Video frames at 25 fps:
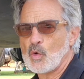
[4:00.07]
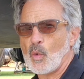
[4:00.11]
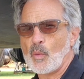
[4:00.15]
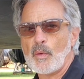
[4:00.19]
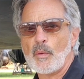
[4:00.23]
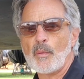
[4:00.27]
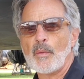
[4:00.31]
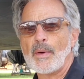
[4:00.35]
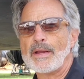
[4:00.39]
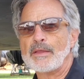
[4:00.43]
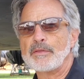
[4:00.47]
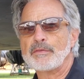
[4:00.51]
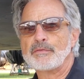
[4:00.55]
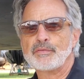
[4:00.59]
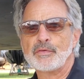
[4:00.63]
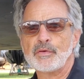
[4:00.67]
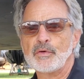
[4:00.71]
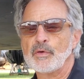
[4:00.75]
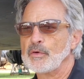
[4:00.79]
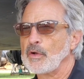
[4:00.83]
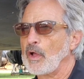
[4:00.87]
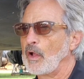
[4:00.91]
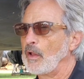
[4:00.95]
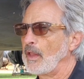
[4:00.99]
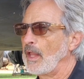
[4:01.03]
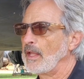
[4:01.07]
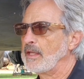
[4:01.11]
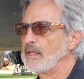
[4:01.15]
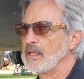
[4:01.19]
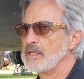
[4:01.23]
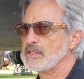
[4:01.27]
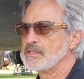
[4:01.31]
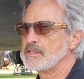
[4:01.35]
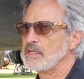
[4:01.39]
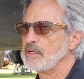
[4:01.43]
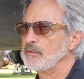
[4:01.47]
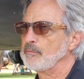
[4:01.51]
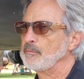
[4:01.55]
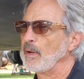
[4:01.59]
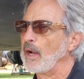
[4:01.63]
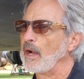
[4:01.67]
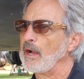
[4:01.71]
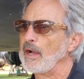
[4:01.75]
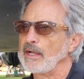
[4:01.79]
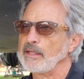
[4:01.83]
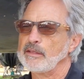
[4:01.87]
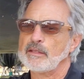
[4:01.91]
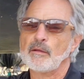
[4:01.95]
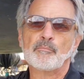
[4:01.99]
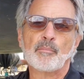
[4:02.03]
going right through, and all I could see
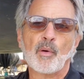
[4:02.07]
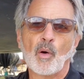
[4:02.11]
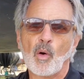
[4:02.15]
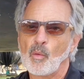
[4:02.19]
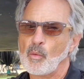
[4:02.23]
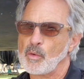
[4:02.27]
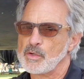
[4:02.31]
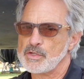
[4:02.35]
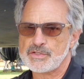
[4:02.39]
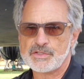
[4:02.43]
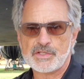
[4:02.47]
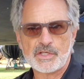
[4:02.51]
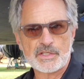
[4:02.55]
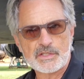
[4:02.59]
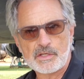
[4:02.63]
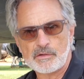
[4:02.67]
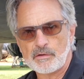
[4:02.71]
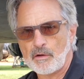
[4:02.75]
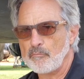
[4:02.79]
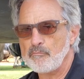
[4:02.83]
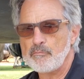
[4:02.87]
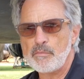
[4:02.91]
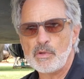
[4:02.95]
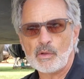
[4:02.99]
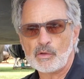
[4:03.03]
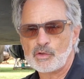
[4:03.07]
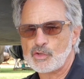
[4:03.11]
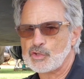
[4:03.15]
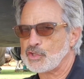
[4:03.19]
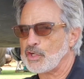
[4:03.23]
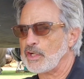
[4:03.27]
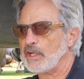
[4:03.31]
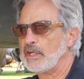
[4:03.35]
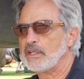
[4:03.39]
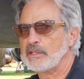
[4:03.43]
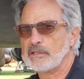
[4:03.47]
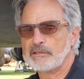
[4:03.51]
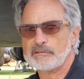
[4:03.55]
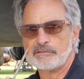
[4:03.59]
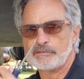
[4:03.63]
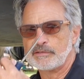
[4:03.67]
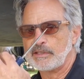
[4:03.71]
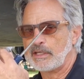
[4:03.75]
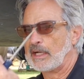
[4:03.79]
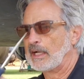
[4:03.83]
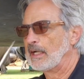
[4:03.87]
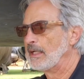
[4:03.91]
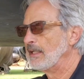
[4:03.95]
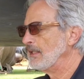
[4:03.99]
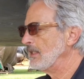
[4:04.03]
behind the boat was just a milkshake
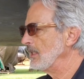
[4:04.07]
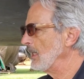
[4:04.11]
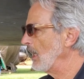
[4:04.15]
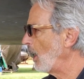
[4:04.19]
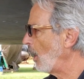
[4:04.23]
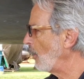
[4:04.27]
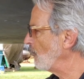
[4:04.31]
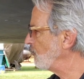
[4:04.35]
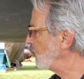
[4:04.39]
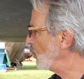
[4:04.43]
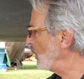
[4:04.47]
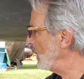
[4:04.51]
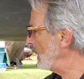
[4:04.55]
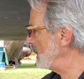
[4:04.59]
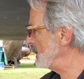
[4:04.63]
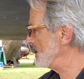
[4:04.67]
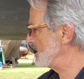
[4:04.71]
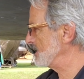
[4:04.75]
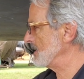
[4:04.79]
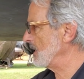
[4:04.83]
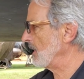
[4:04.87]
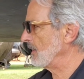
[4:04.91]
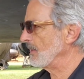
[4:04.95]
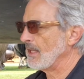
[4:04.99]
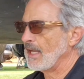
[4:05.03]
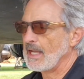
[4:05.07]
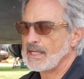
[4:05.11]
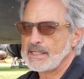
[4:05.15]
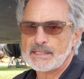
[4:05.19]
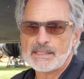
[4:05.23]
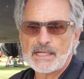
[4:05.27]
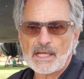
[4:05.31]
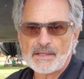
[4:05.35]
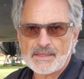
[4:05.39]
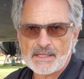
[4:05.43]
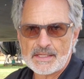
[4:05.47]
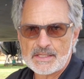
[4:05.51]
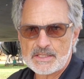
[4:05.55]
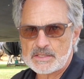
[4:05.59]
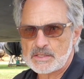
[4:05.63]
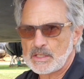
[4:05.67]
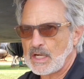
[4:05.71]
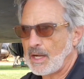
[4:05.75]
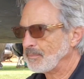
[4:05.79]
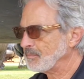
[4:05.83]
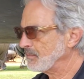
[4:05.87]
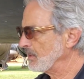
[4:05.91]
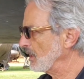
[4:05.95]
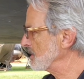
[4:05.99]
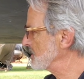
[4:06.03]
of weeds and all that. Nothing
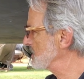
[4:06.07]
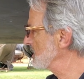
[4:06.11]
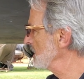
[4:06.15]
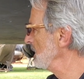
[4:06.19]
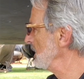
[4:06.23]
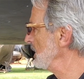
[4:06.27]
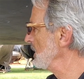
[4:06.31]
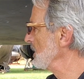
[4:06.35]
stopped us.